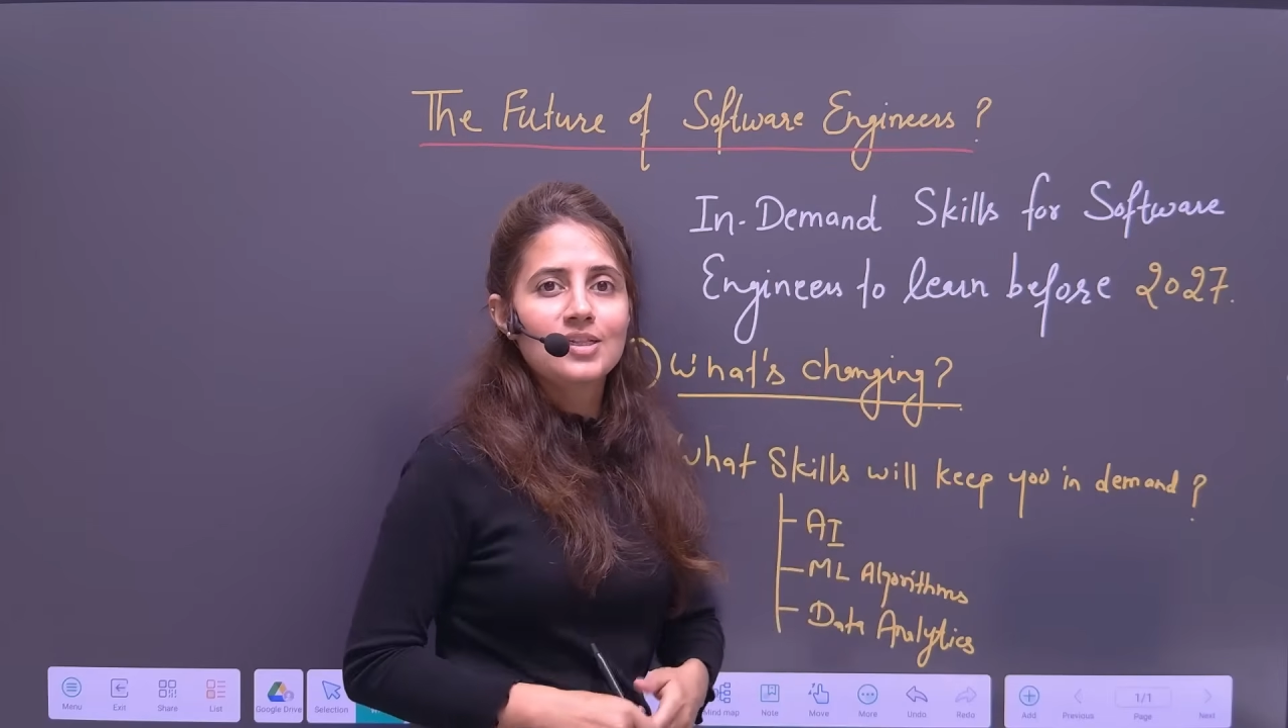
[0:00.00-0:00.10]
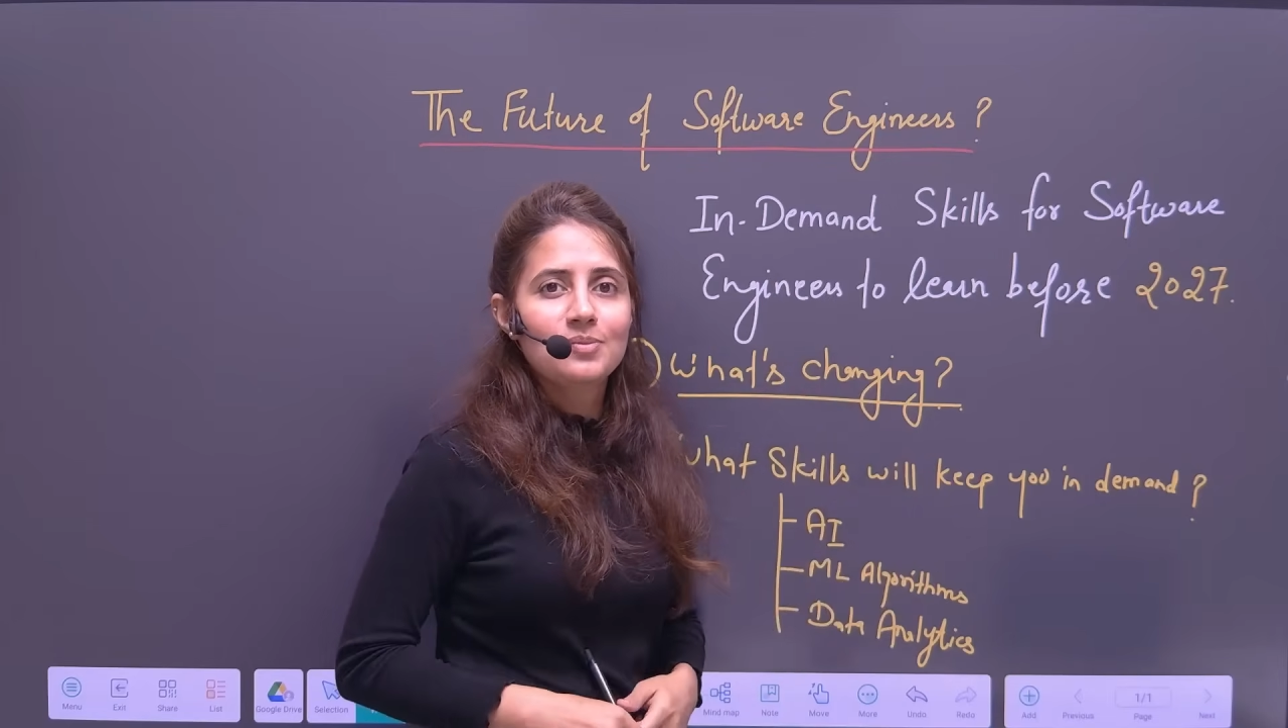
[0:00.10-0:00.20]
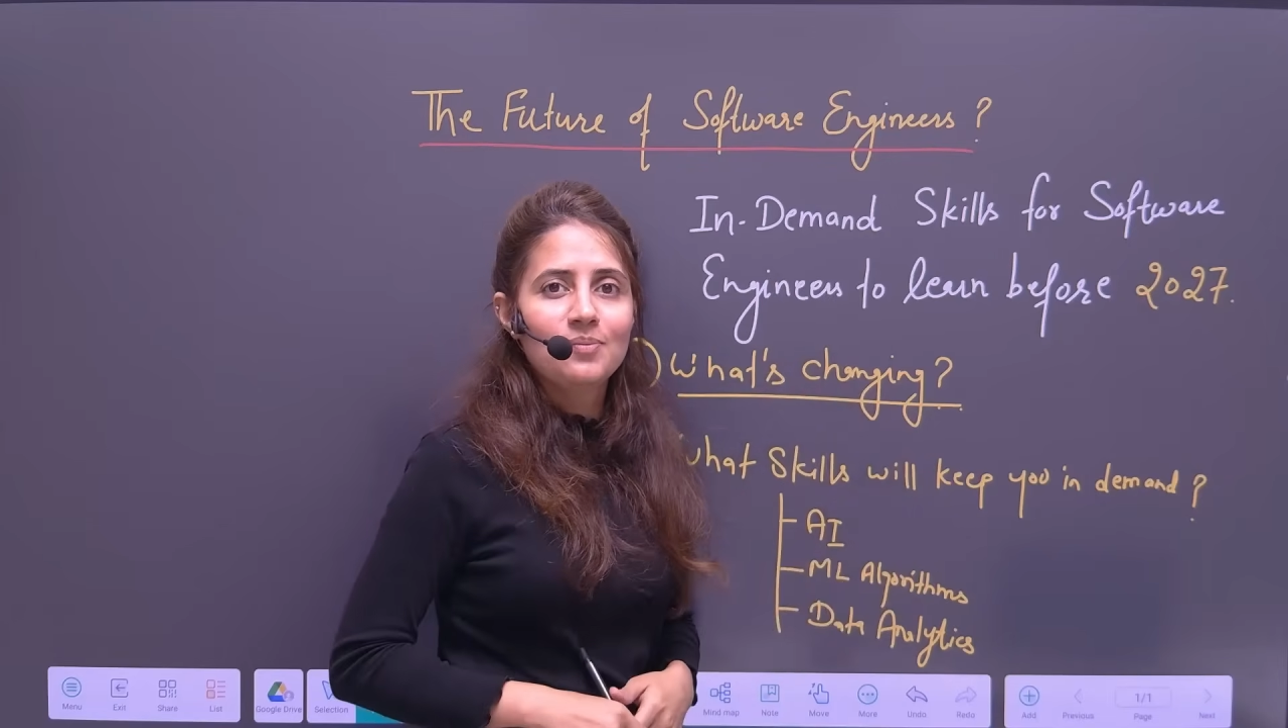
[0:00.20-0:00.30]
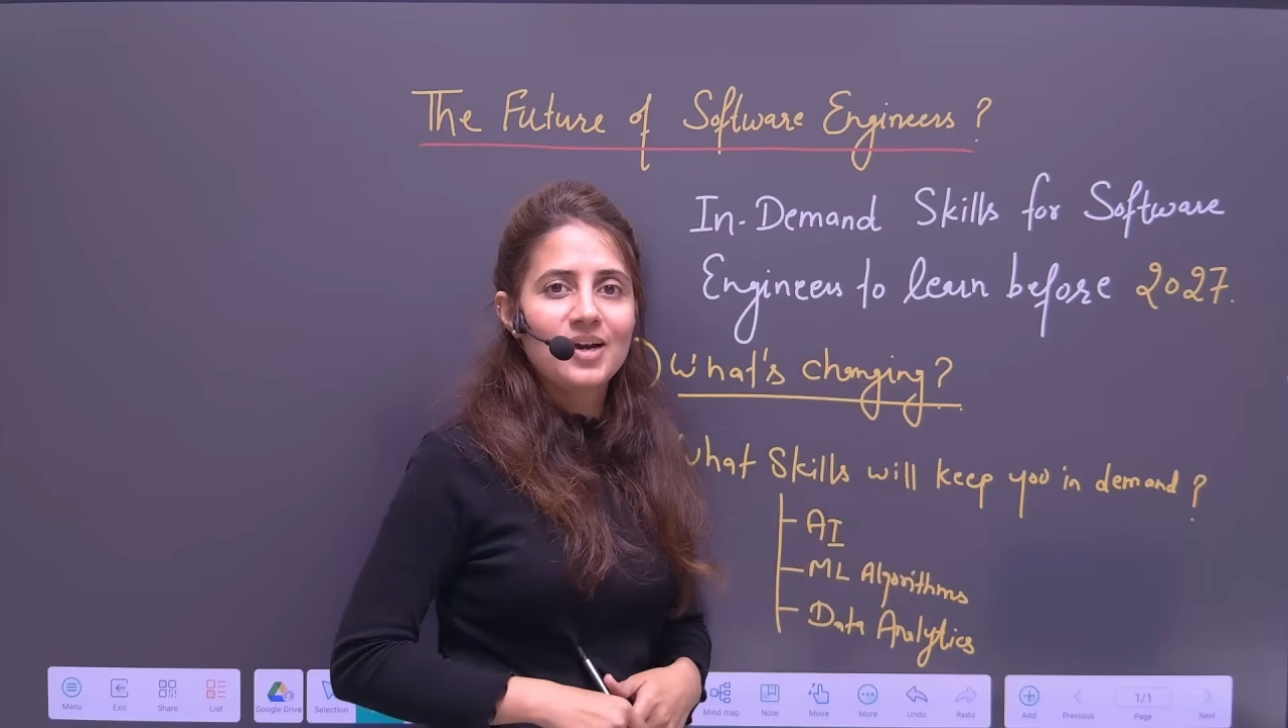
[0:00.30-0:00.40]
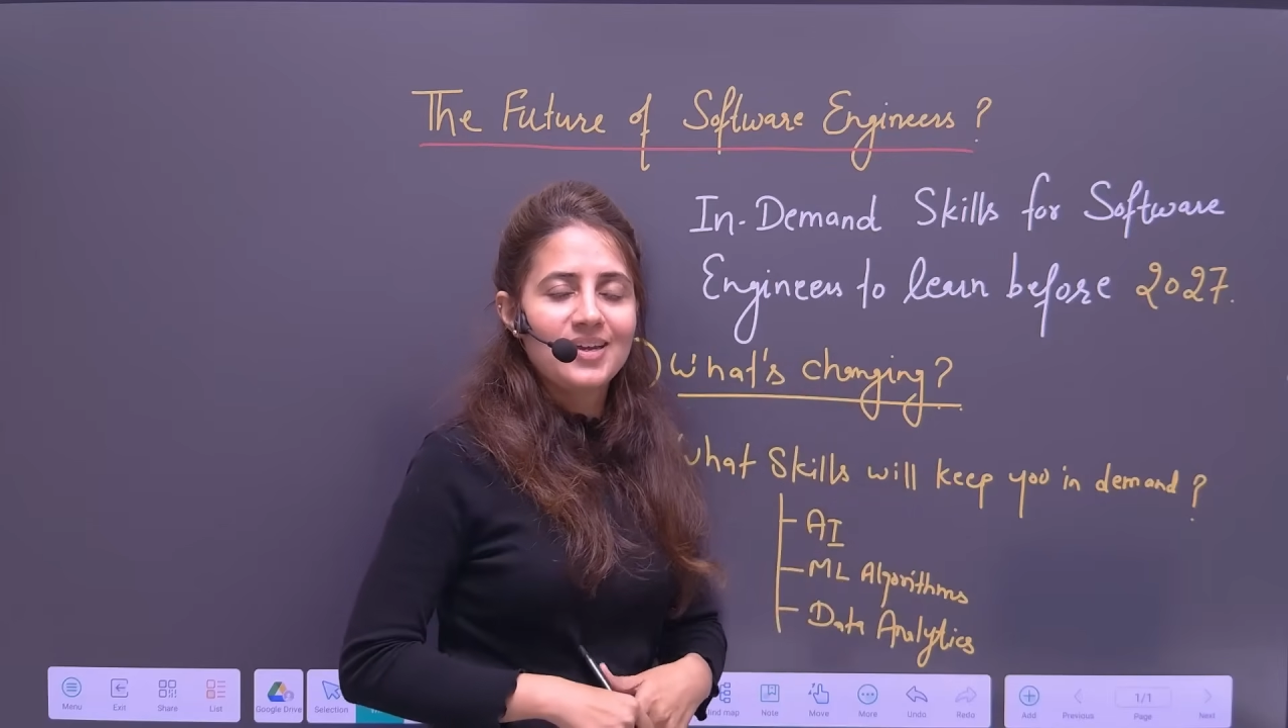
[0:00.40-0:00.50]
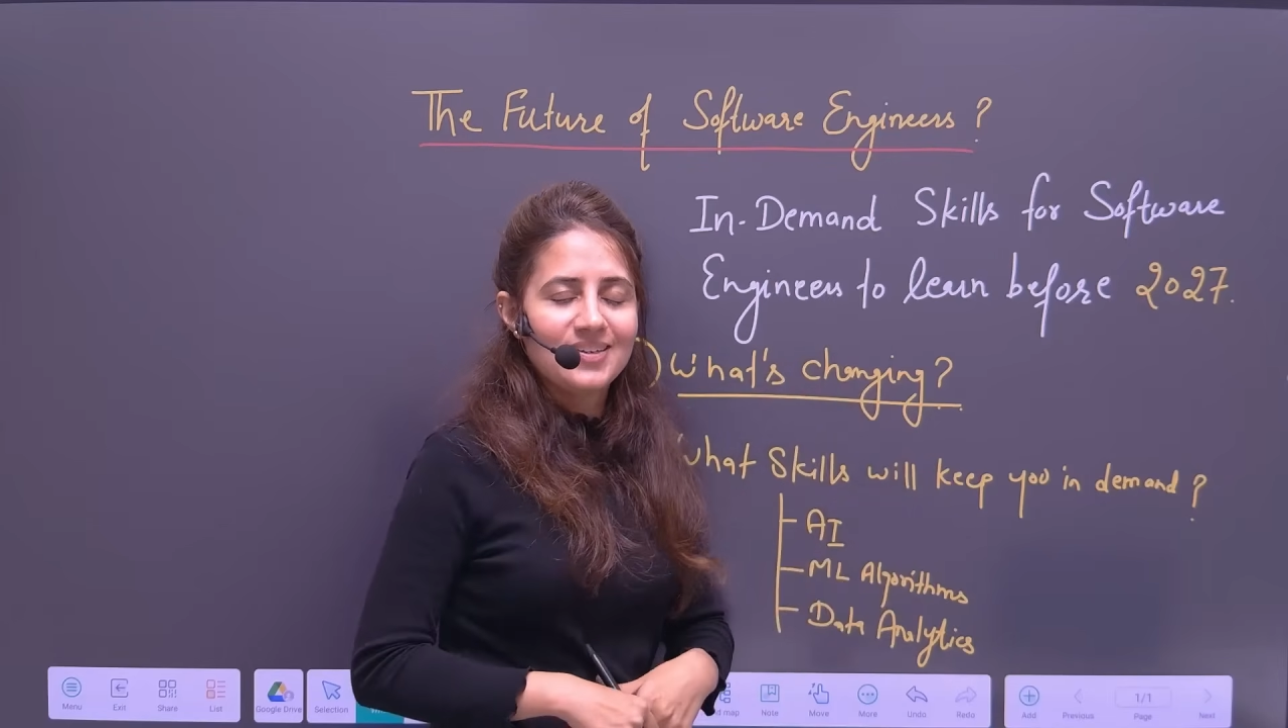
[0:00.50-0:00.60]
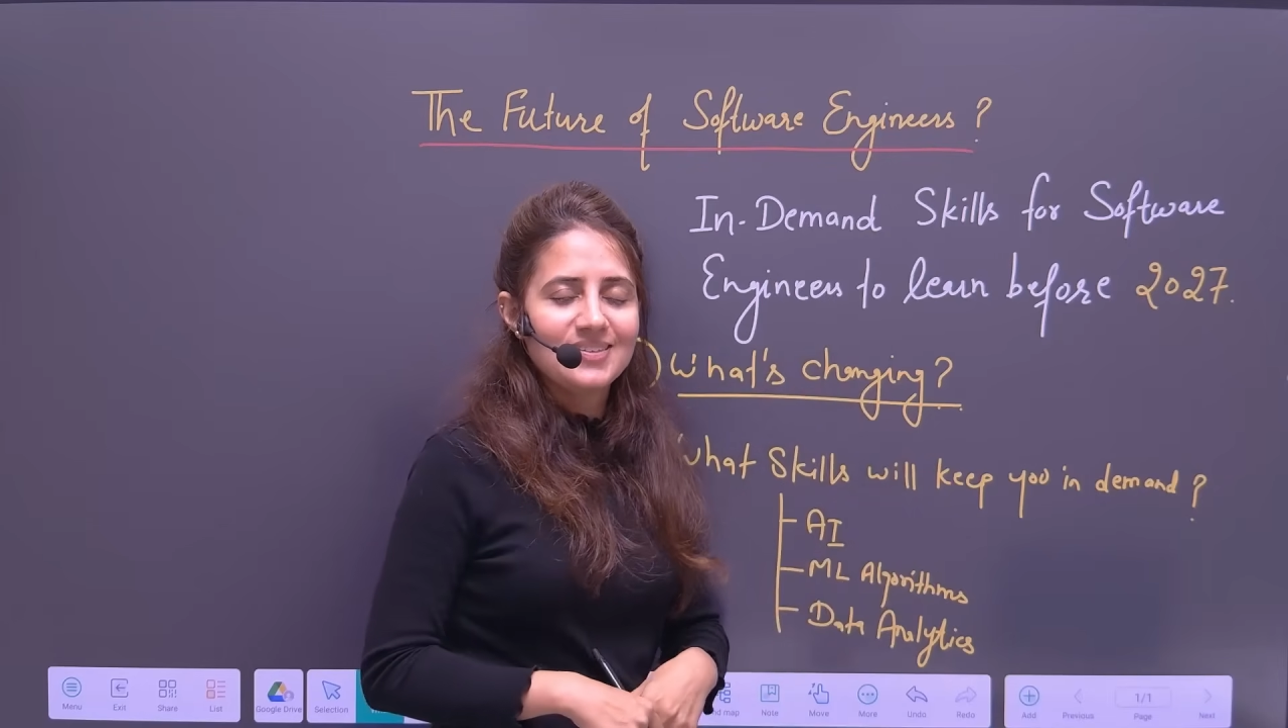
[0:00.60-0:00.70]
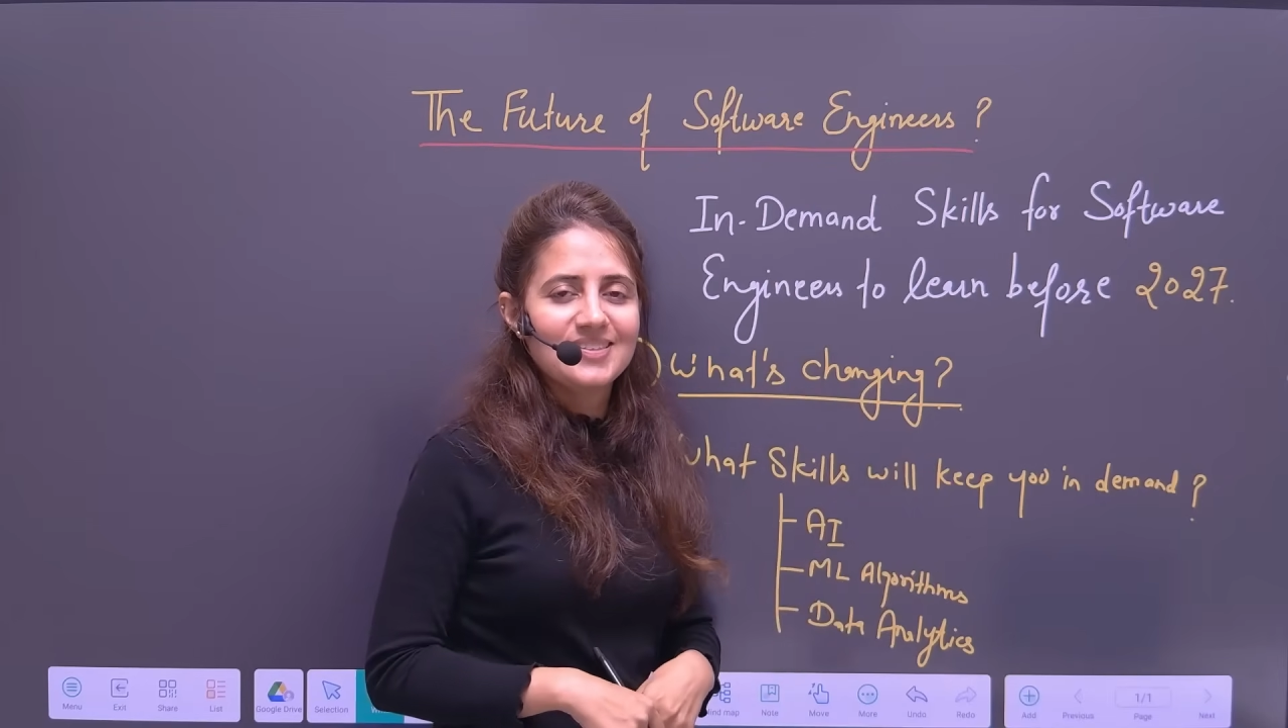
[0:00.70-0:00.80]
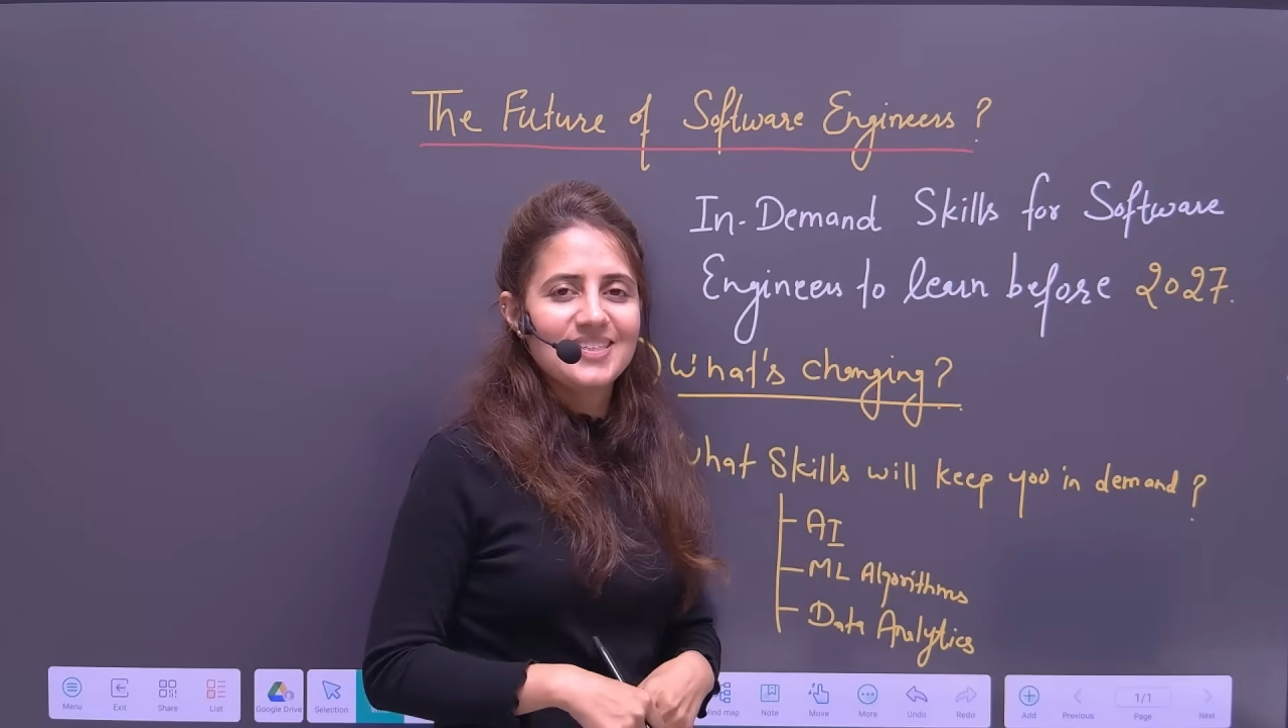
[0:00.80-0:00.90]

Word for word: Till then, bye-bye.